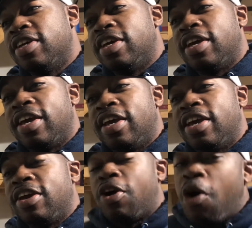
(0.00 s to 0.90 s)

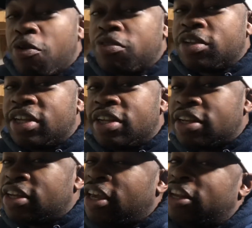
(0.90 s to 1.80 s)
And hopefully
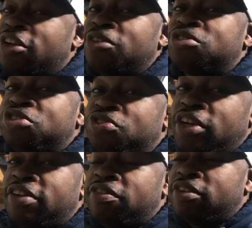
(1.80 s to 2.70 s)
to go straight
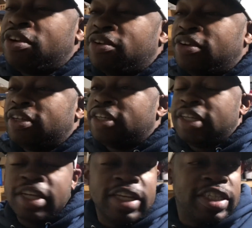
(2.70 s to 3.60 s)
from now on.
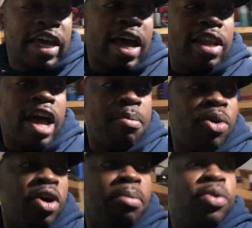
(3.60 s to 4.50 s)
Still got a lot
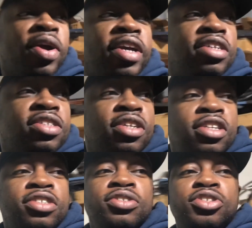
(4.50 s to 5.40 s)
more upgrades
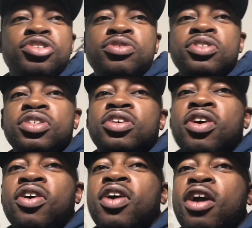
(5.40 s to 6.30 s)
to do to the
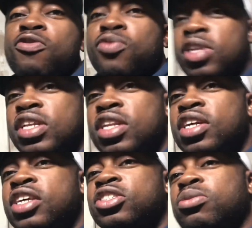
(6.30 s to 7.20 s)
car. I really need to
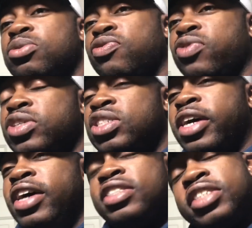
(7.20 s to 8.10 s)
get some new front
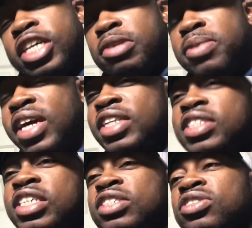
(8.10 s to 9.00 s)
shocks, take them
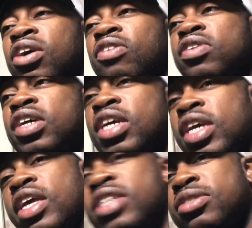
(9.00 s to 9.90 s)
90-10s off,
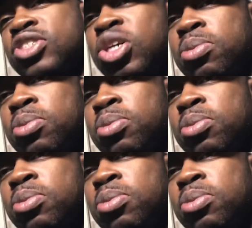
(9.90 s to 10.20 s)
get some double